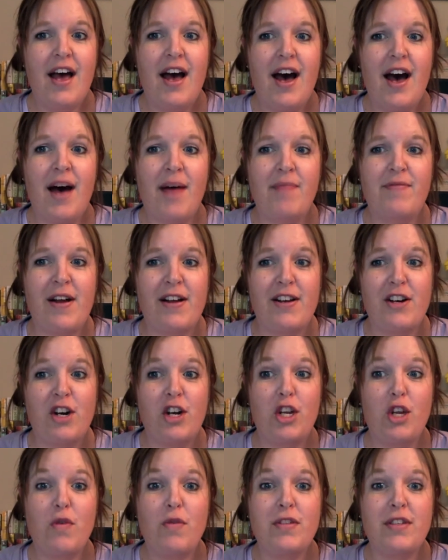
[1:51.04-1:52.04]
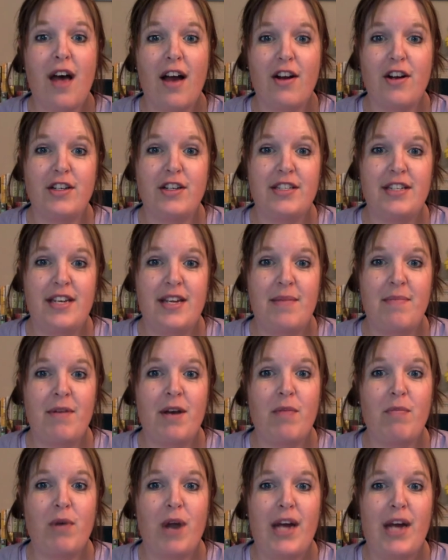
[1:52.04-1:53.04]
um, founded a youth soccer team
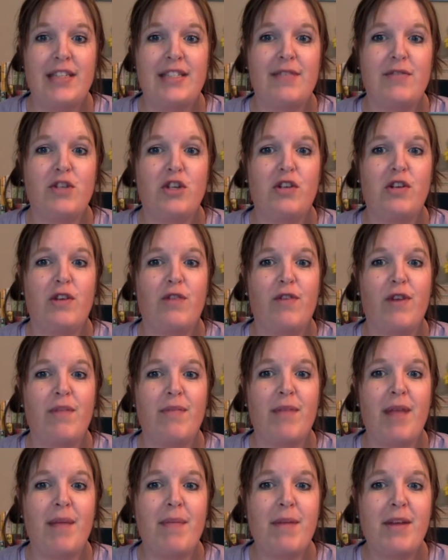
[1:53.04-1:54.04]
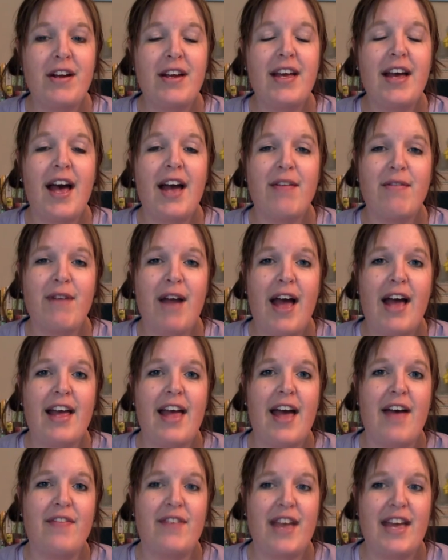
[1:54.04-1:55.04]
comprised of children from Liberia, Iraq,
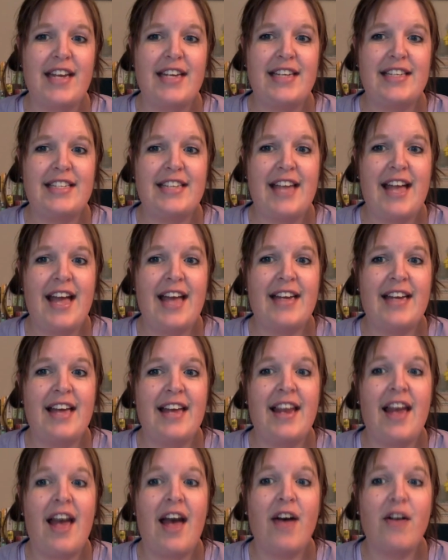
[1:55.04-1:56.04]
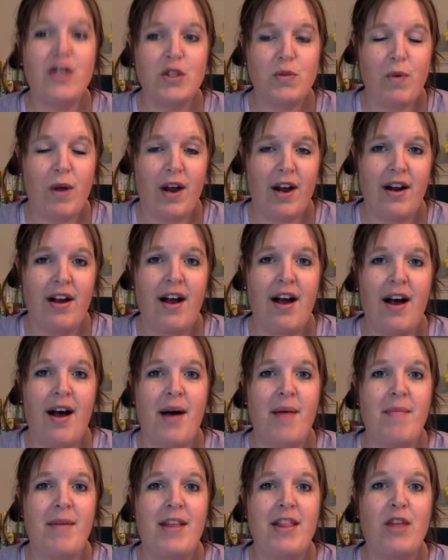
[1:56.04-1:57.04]
Afghanistan, and elsewhere
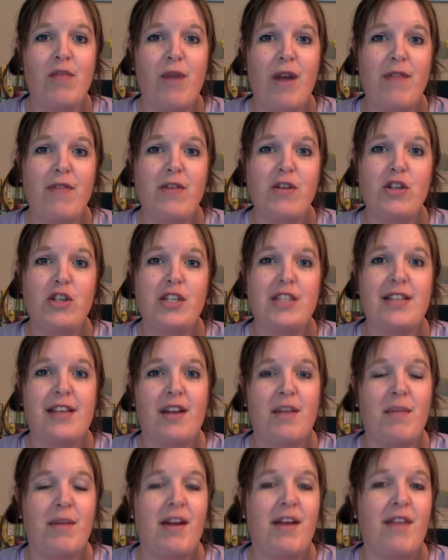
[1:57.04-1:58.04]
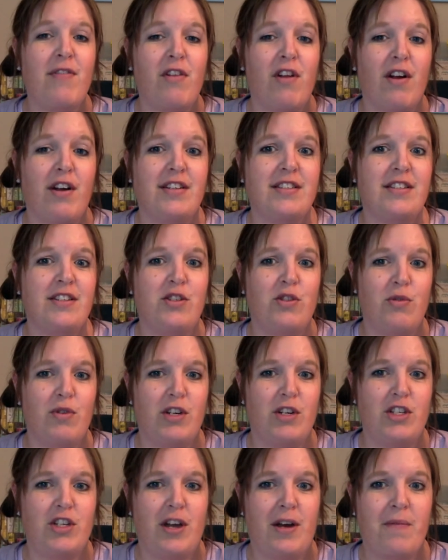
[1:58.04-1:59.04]
um, in the refugee settlement of Clarkston,
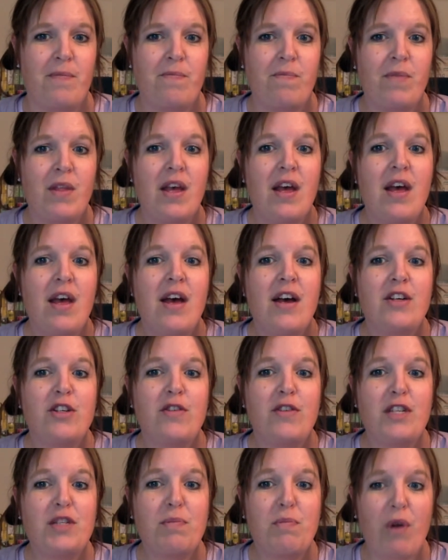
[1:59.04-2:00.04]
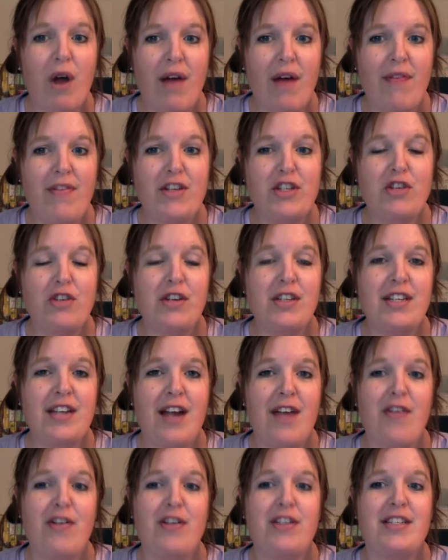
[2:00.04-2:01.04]
Georgia. So this brought the children
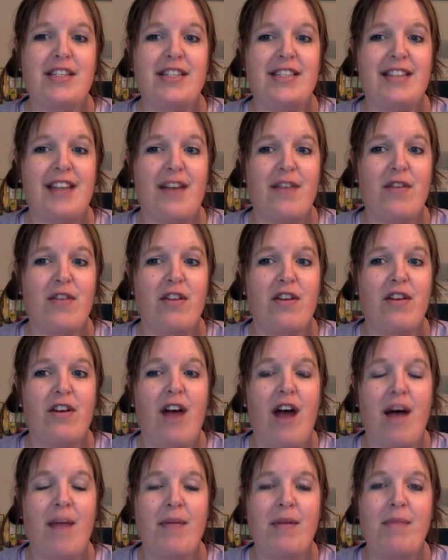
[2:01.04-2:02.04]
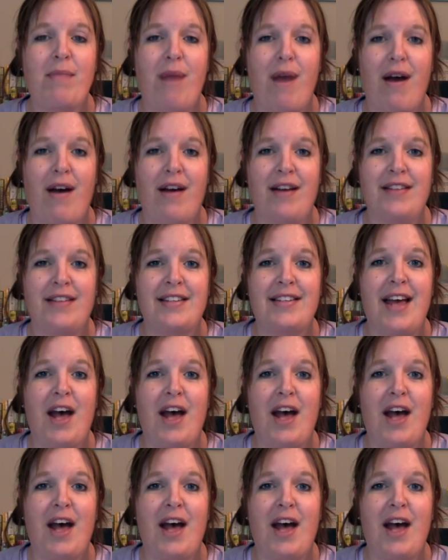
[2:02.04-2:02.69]
together to discover their common bonds and to